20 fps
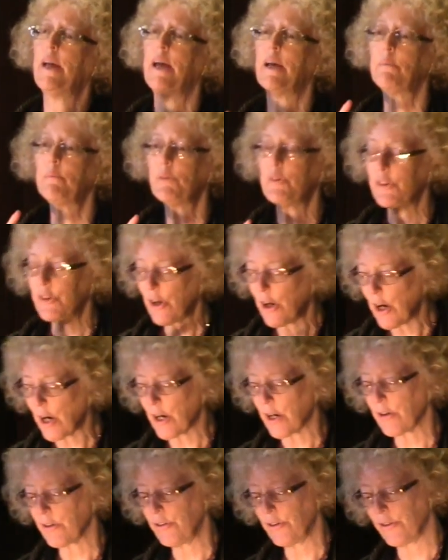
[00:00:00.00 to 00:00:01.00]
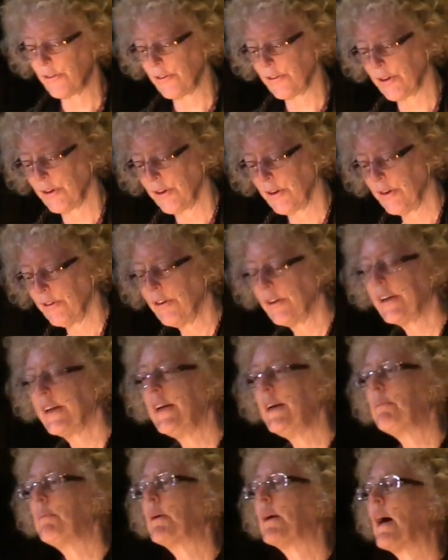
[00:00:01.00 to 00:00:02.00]
am charged to
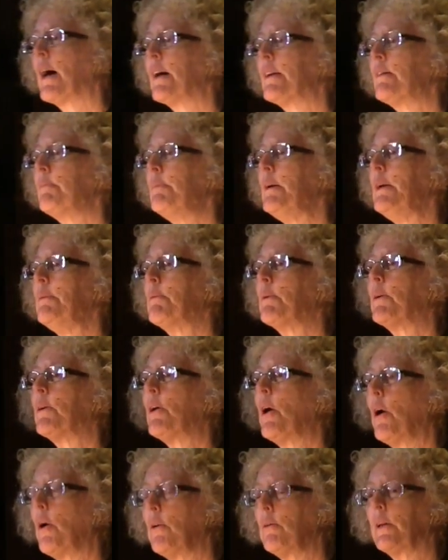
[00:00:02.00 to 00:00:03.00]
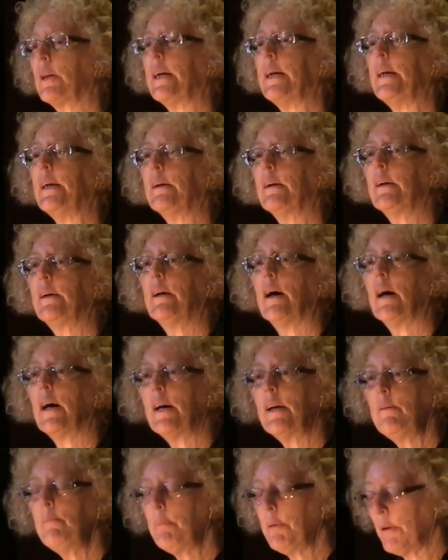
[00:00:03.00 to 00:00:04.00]
keep God's people holy,
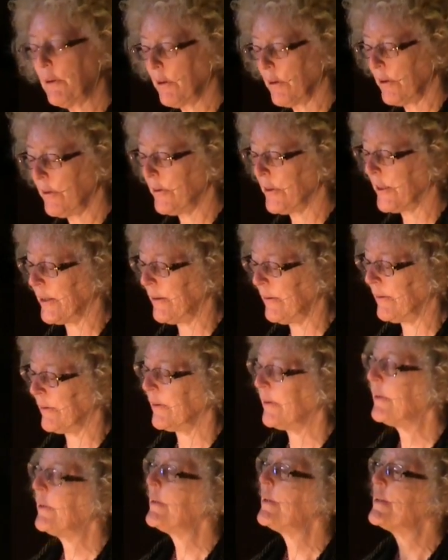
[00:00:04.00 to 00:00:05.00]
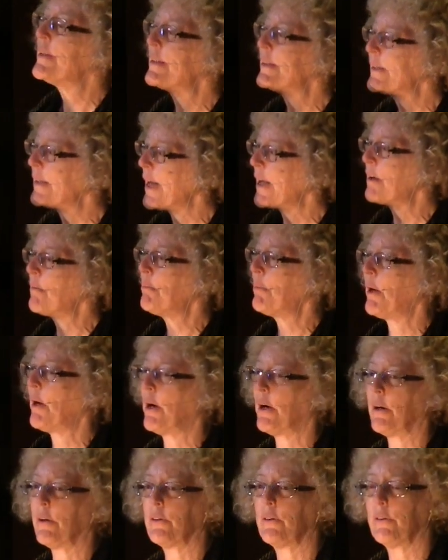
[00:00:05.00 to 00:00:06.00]
unpolluted, set
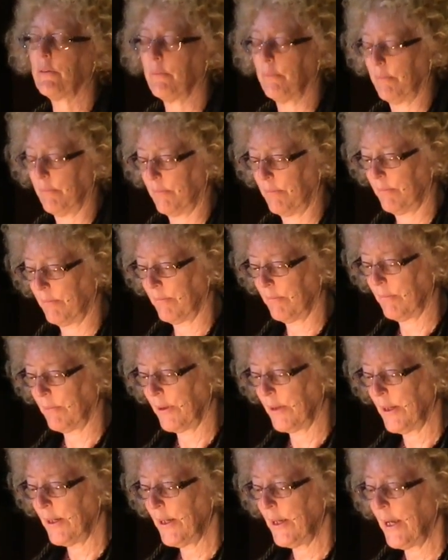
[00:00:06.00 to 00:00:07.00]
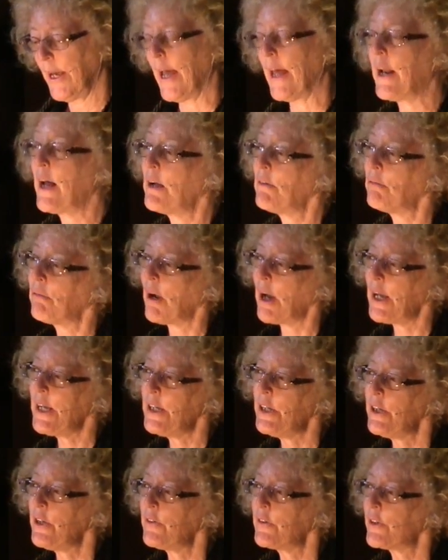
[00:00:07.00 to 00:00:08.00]
apart. And I
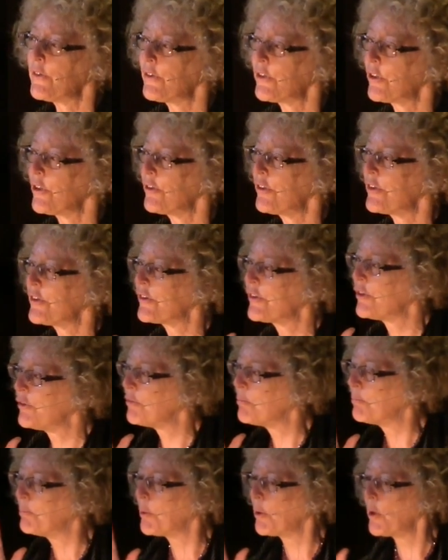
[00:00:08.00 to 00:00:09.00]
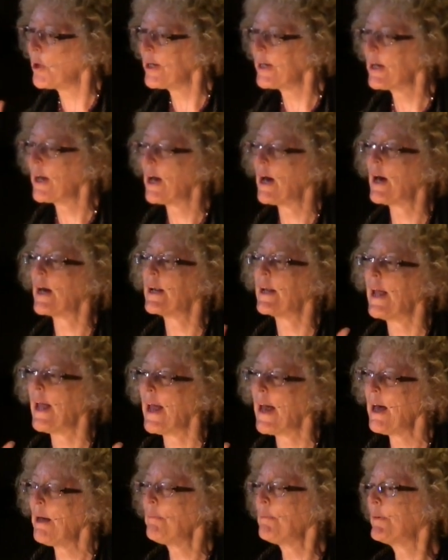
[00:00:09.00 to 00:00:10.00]
write you, the churches, to boycott
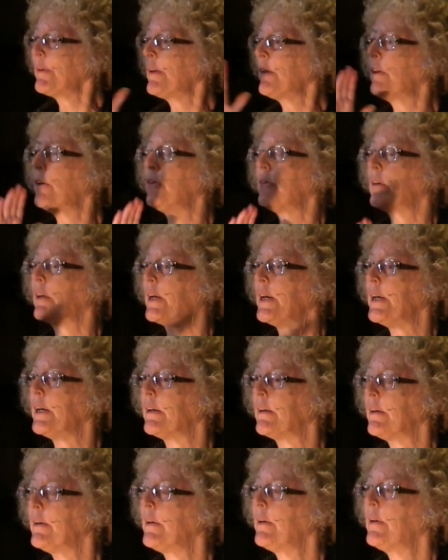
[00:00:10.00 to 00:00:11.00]
absolutely